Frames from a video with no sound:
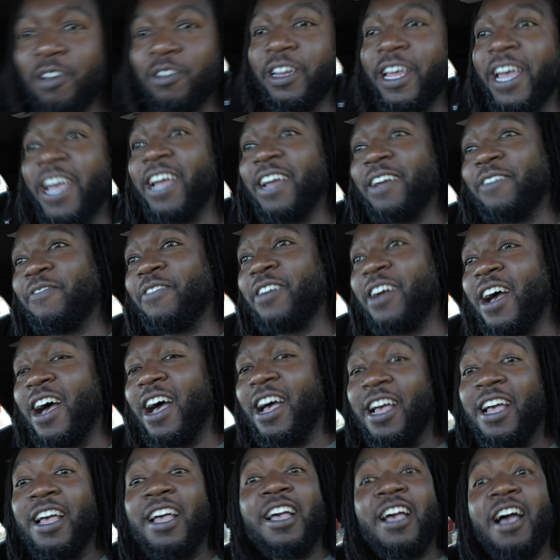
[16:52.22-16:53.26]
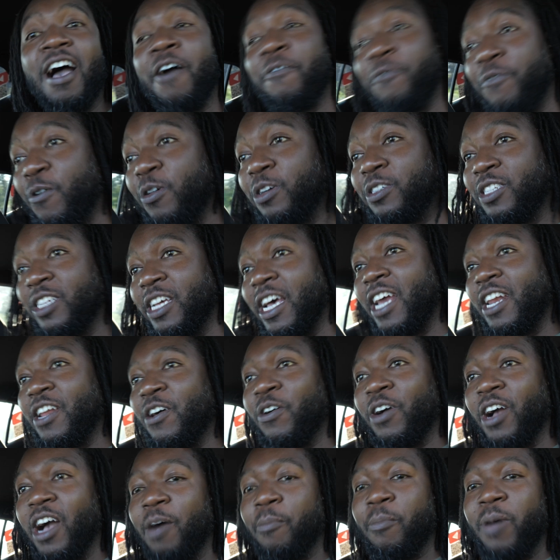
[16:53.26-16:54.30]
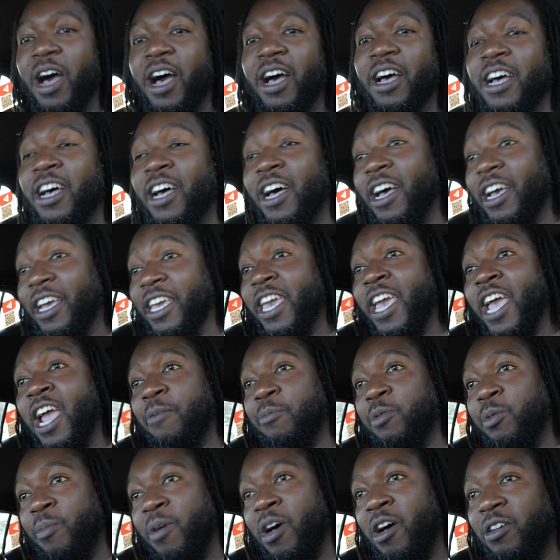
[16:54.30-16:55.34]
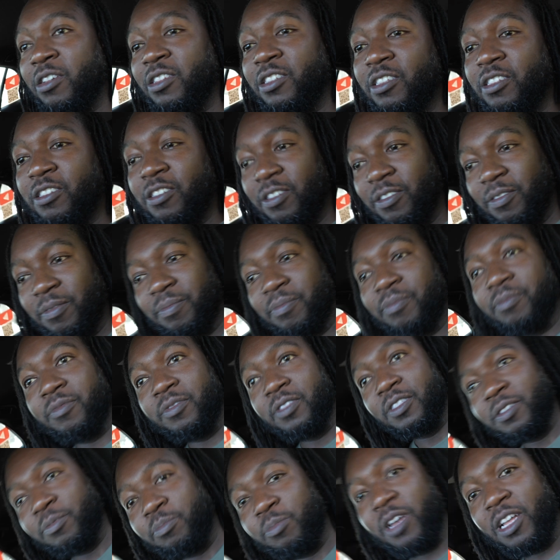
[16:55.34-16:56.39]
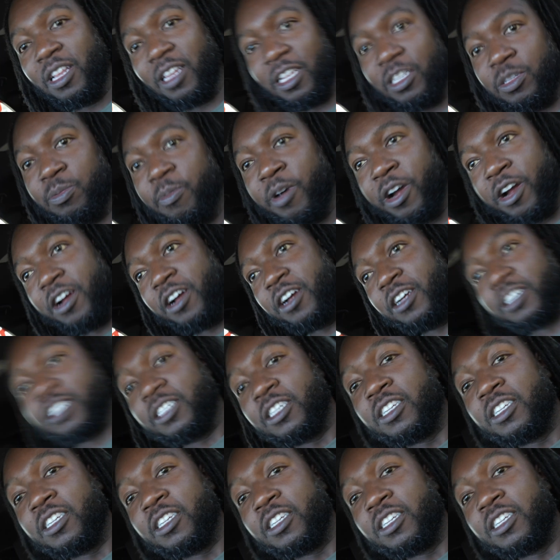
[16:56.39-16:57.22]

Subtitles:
dang, forgot. Unfortunately, I don't got my camera mount, but let's merge.